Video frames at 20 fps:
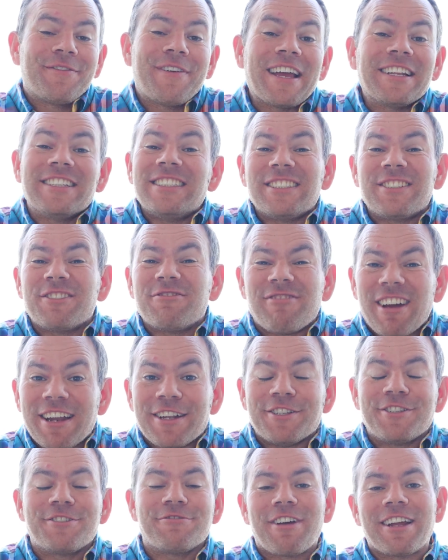effect, it's a
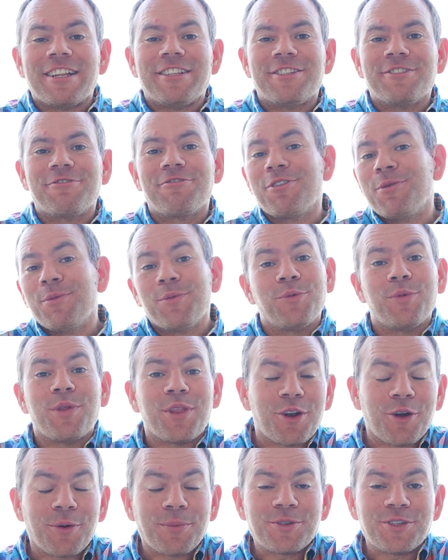rent-to-rent agreement
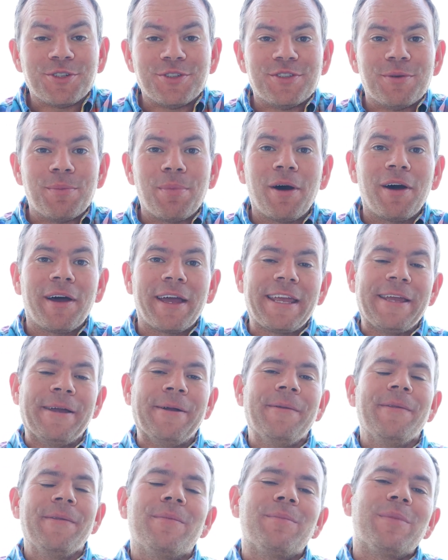with an option to buy,
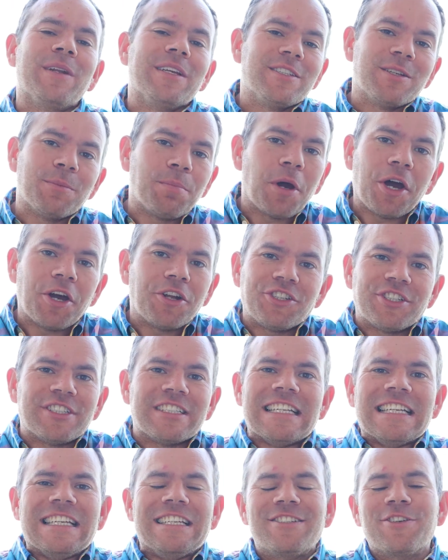but it's a
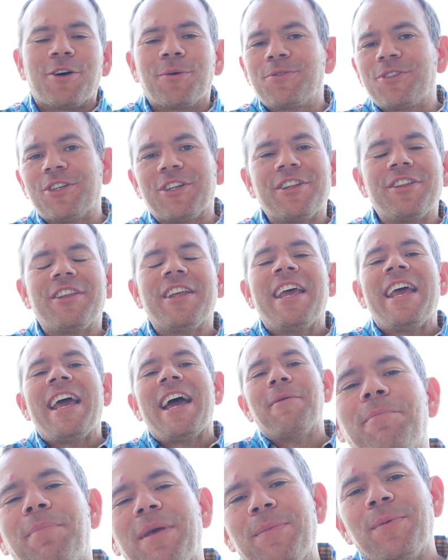purchase-lease option.
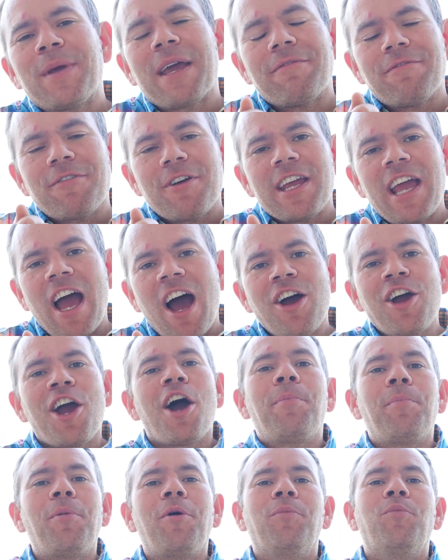And people get very hung
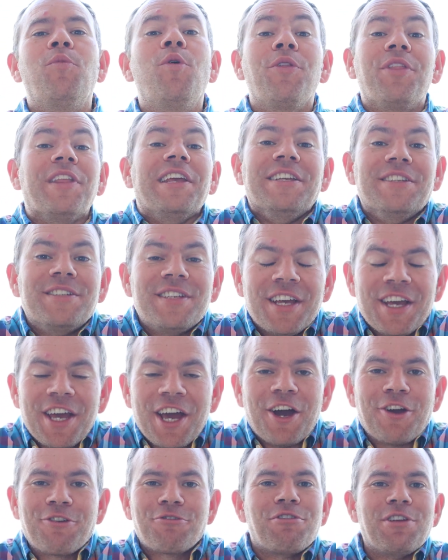up on what these
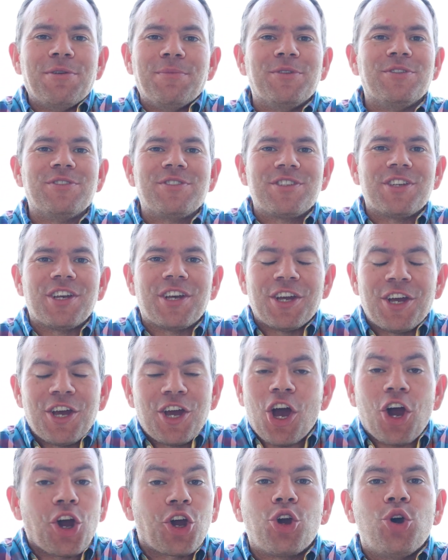agreements are
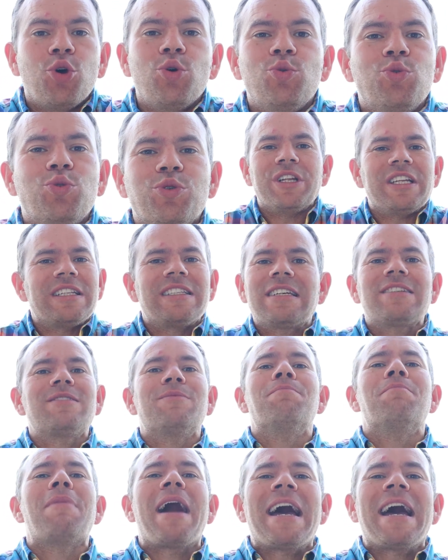called. It doesn't